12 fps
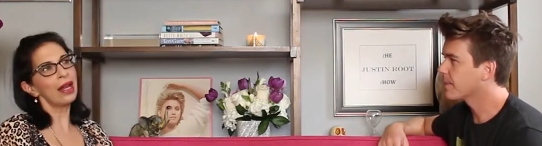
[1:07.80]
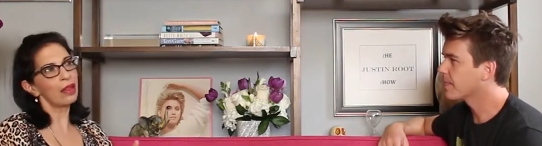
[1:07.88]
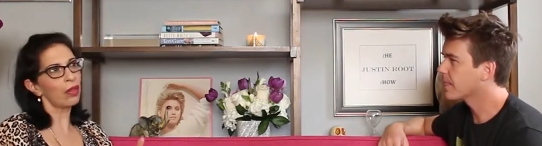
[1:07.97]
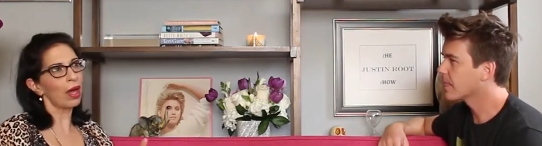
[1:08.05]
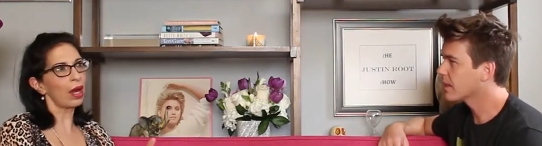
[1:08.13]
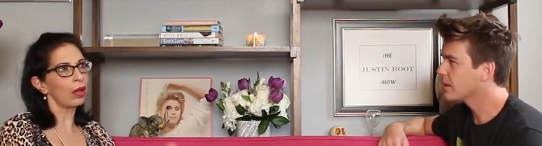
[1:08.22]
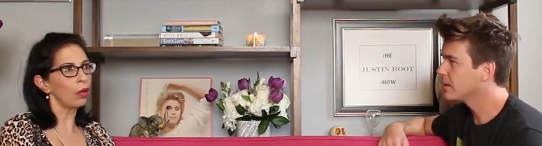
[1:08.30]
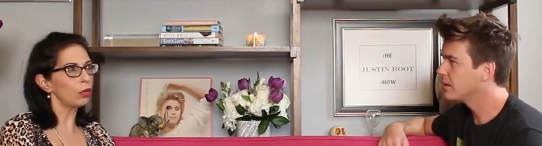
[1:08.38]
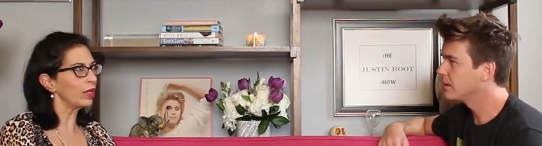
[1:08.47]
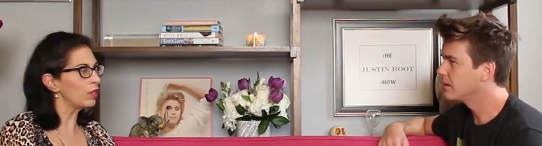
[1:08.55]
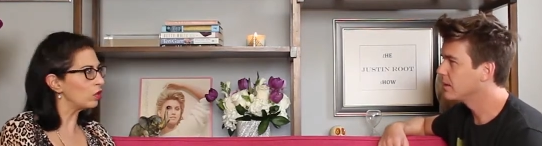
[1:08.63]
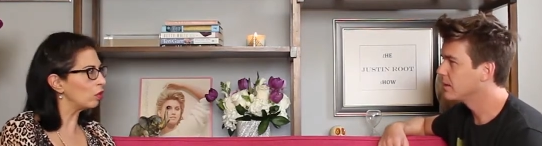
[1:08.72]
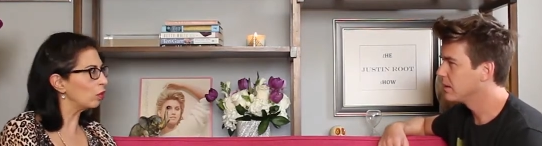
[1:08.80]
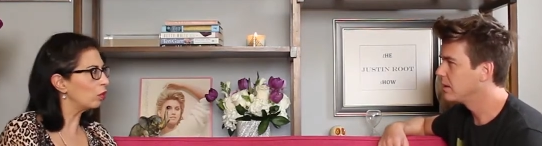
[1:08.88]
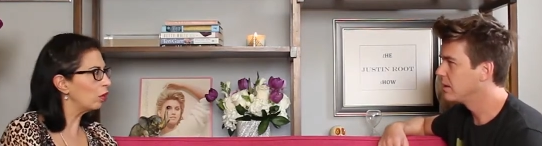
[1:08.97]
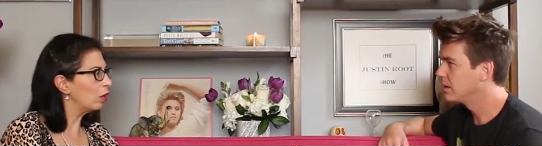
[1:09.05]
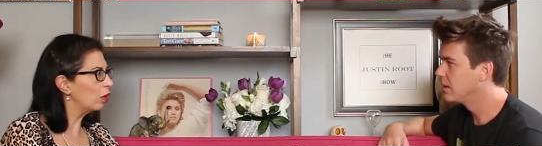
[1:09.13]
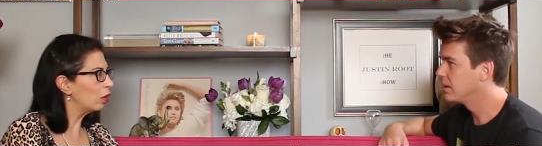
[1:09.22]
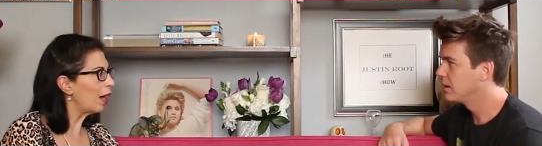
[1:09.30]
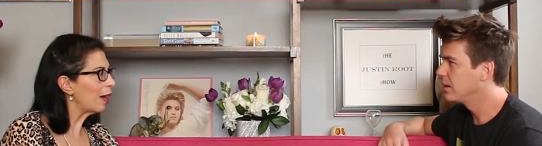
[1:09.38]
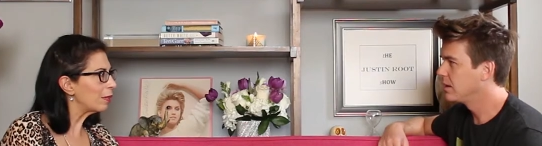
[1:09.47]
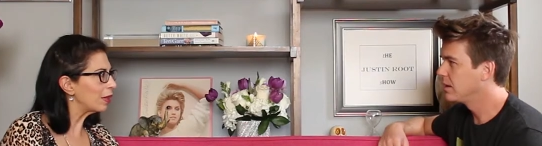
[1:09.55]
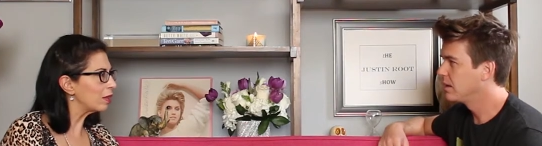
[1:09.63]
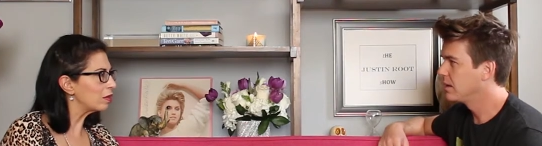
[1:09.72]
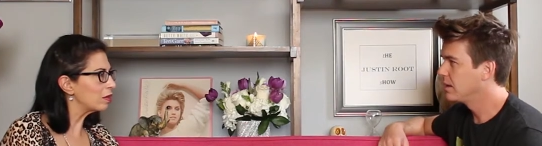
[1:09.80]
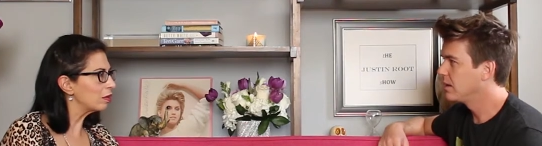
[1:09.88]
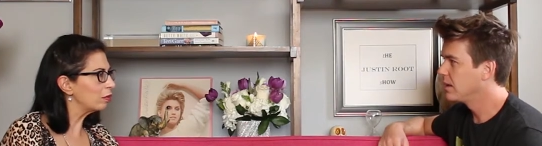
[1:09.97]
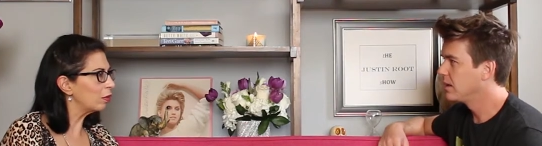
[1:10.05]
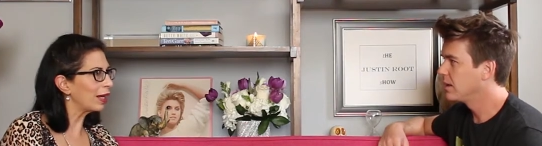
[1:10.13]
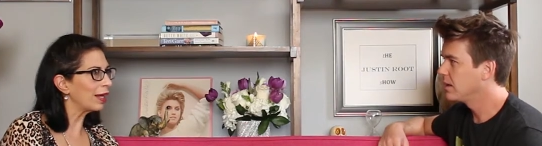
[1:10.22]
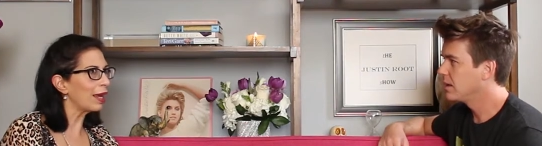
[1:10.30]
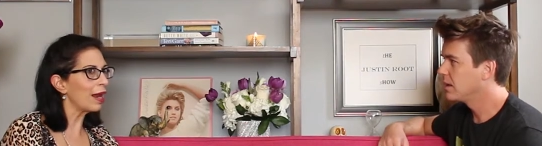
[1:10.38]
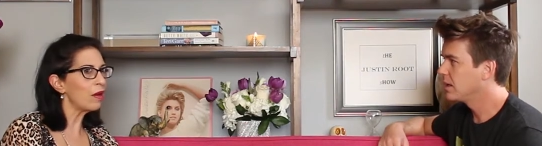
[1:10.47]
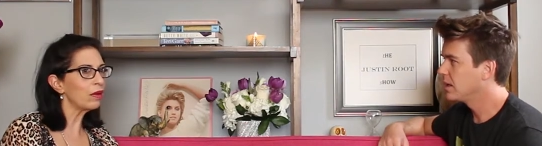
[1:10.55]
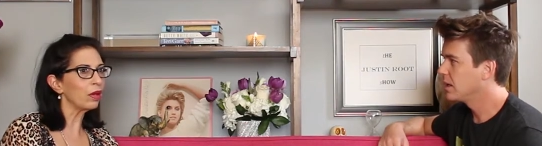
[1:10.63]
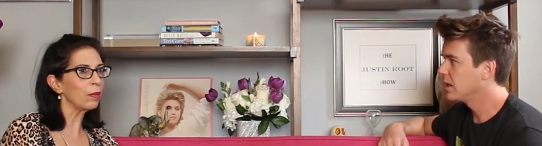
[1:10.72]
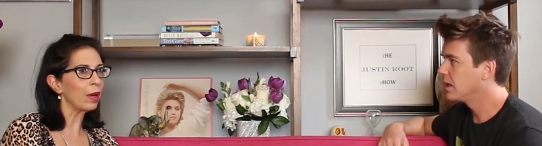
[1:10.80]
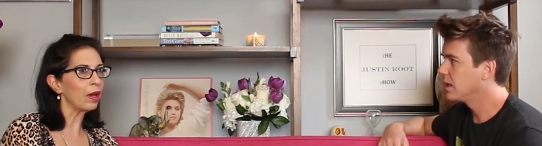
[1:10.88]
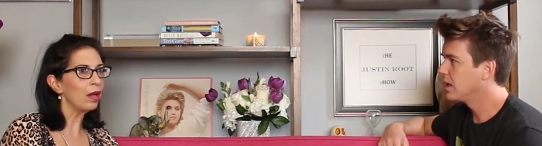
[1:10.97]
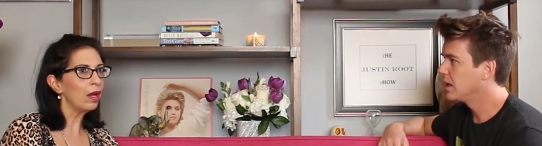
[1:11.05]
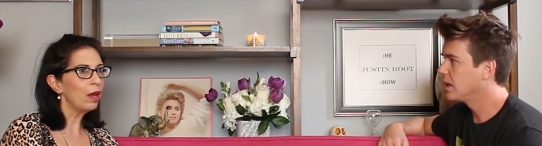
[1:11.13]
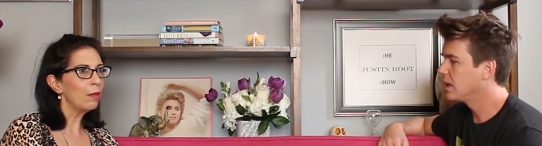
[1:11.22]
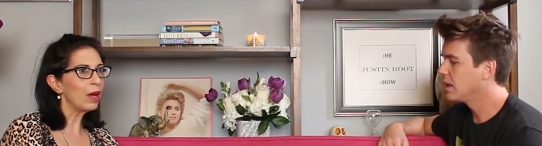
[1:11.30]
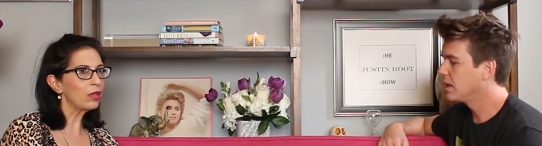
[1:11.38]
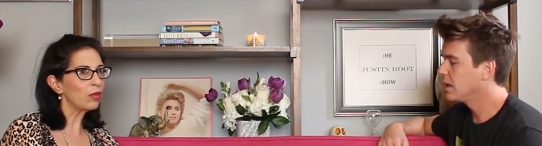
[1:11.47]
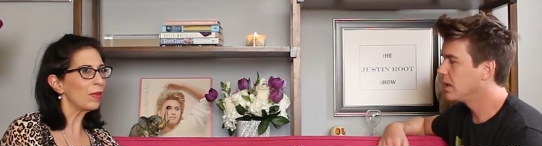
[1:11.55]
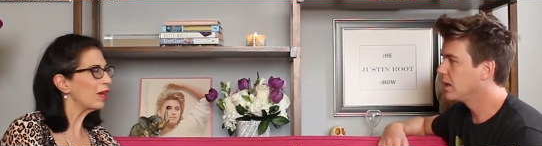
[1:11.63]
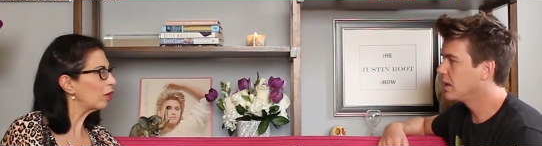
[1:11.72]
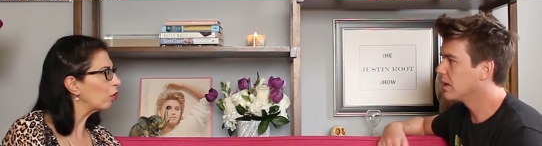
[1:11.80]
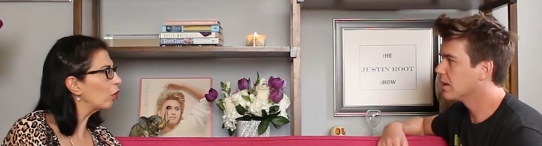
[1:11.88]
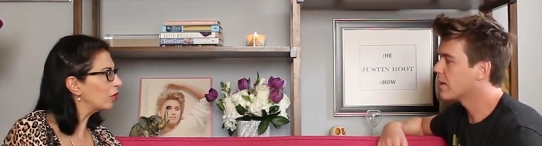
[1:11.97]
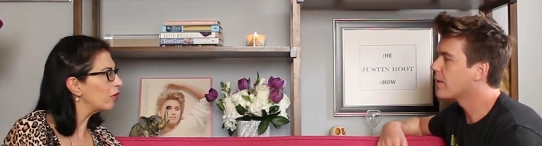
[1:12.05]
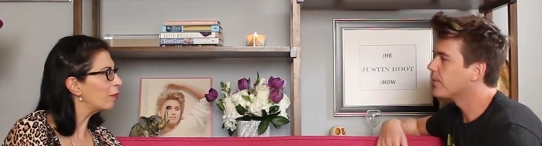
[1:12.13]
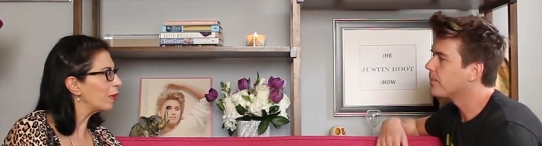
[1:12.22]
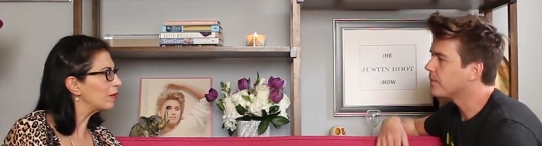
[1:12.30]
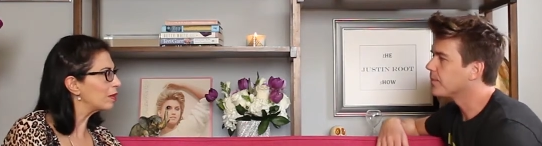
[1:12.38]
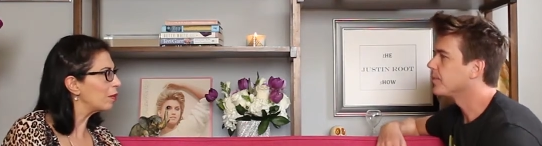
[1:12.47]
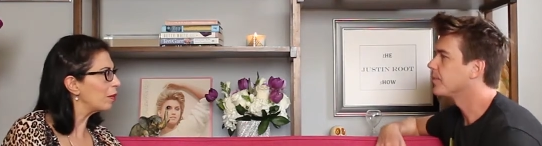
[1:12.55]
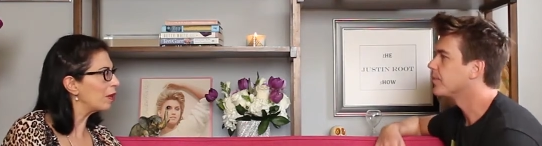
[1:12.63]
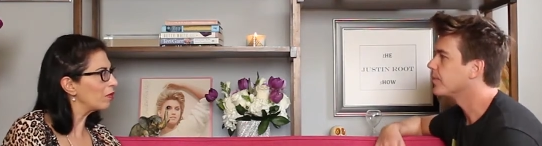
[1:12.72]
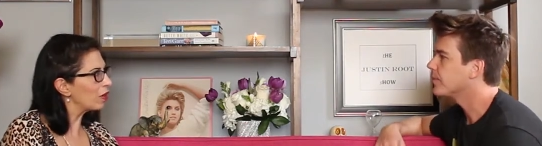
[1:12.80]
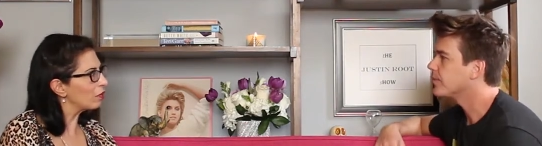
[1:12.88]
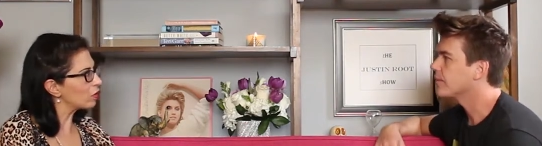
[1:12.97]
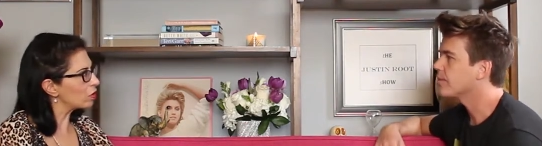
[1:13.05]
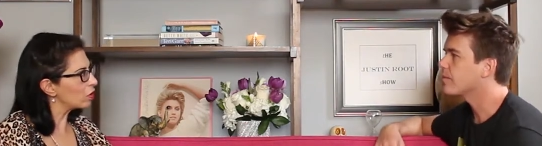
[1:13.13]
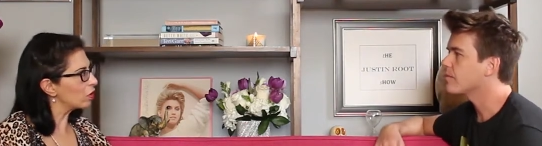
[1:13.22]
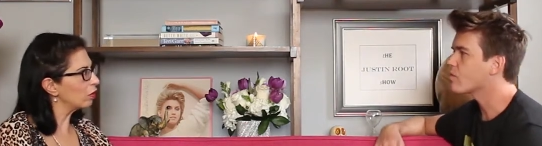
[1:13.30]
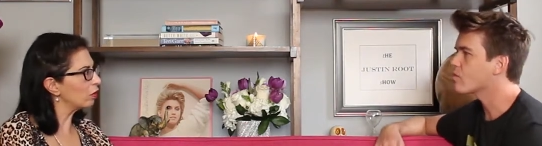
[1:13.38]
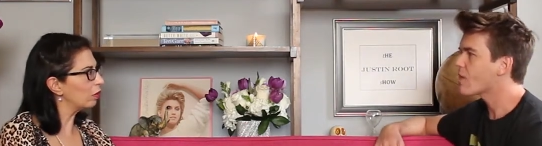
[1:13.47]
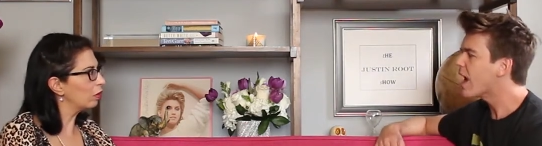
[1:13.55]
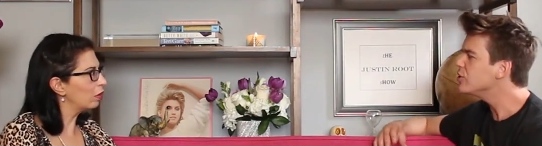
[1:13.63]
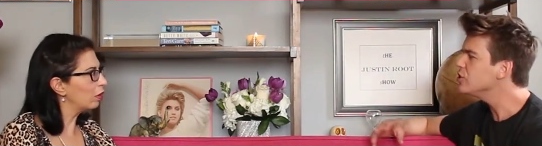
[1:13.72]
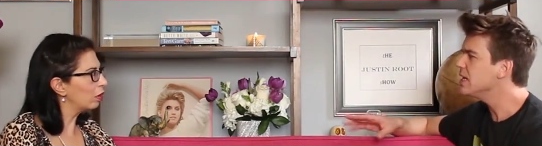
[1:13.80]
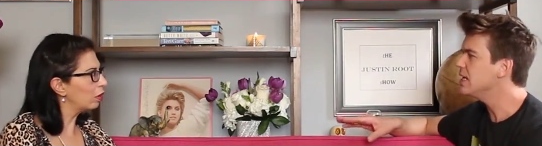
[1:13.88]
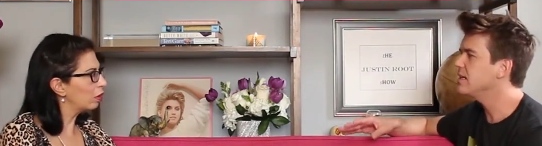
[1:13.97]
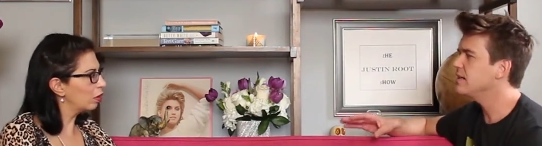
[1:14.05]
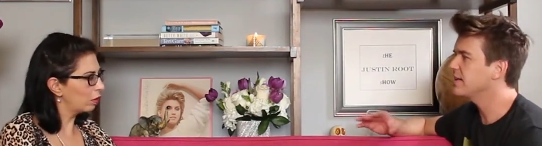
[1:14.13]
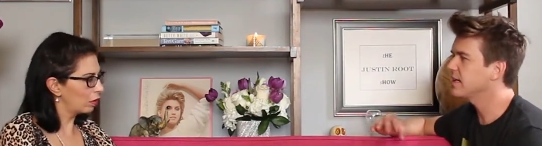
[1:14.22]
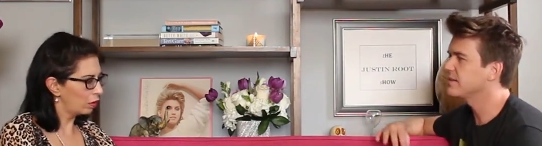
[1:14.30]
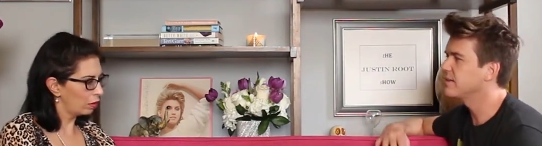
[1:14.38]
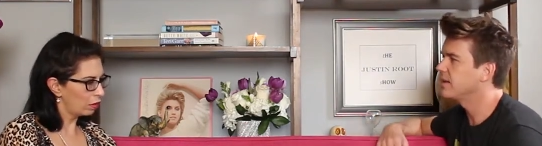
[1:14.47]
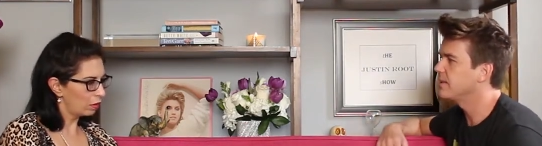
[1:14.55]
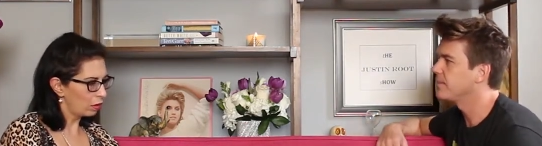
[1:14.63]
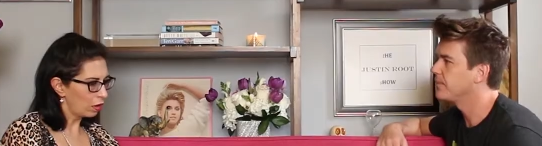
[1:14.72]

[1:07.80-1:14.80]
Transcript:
Speaker 1: And I thought I'll only do comedies when I got out here. But my dramatic roles have been some of my favorites, too.
Speaker 2: How'd you get into Second City?